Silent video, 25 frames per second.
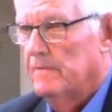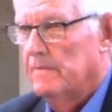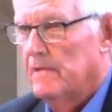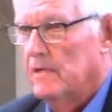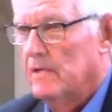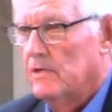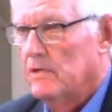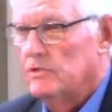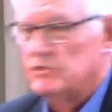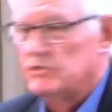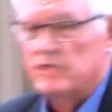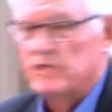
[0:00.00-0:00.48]

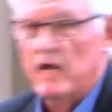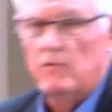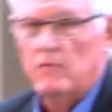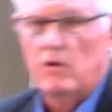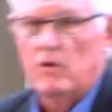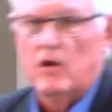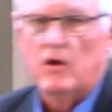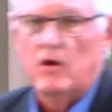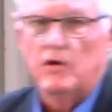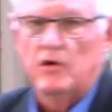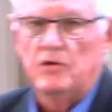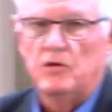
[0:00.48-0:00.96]
You say,
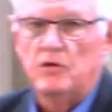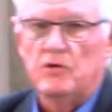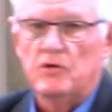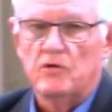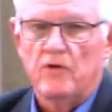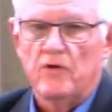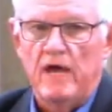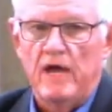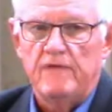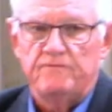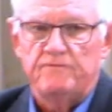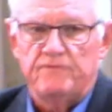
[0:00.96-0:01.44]
well, are you
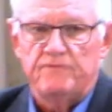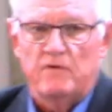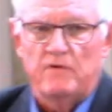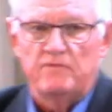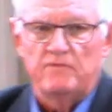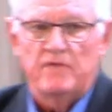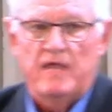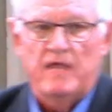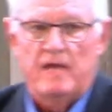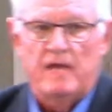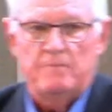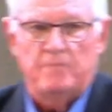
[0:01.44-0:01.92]
grateful
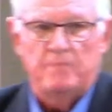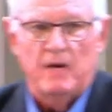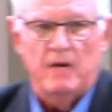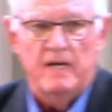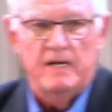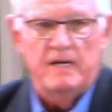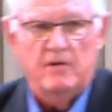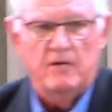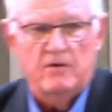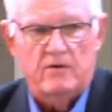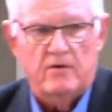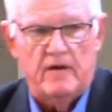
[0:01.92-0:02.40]
for that
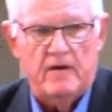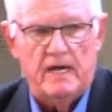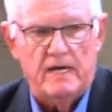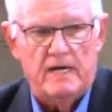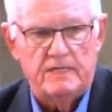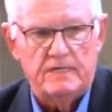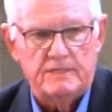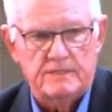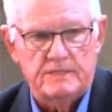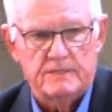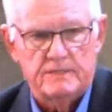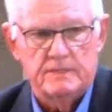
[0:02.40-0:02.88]
plane
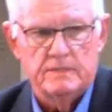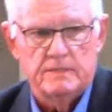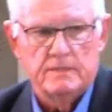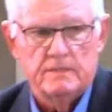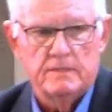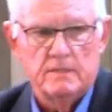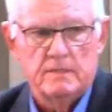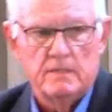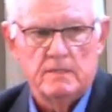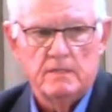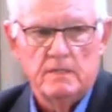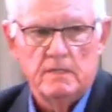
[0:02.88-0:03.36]
crash?
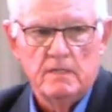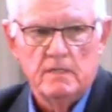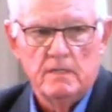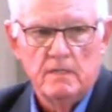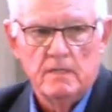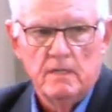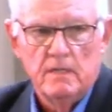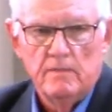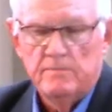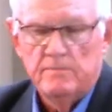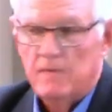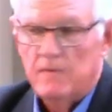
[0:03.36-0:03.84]

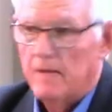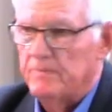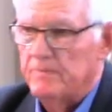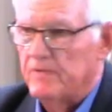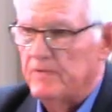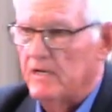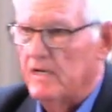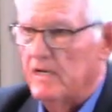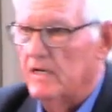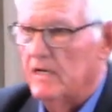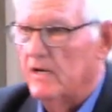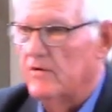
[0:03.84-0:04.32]
Not
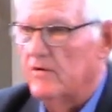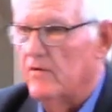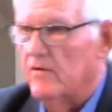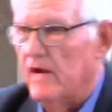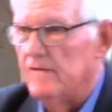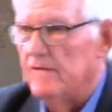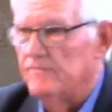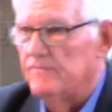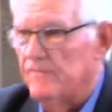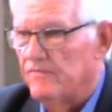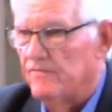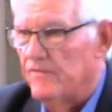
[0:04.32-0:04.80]
particularly
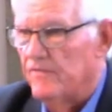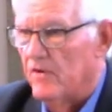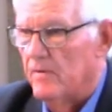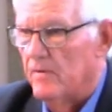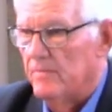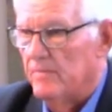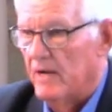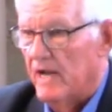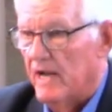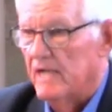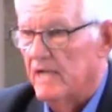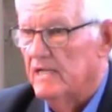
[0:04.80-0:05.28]
grateful for it,
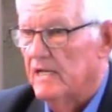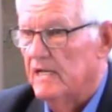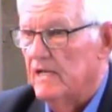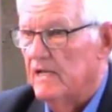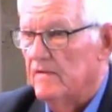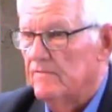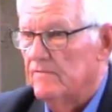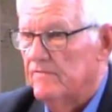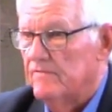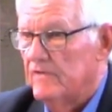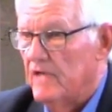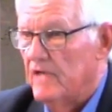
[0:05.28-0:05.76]
but I can
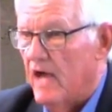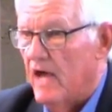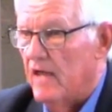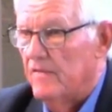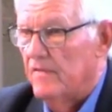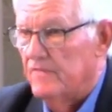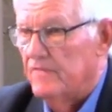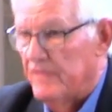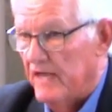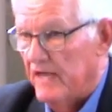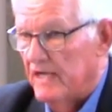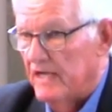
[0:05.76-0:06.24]
give
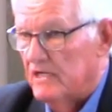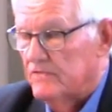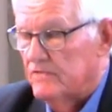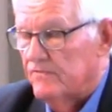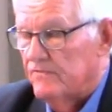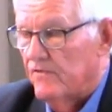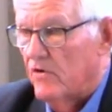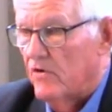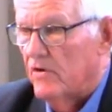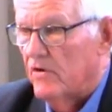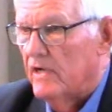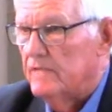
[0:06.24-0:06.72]
God thanks
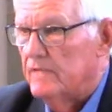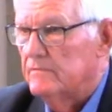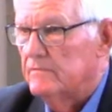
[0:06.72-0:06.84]
for it.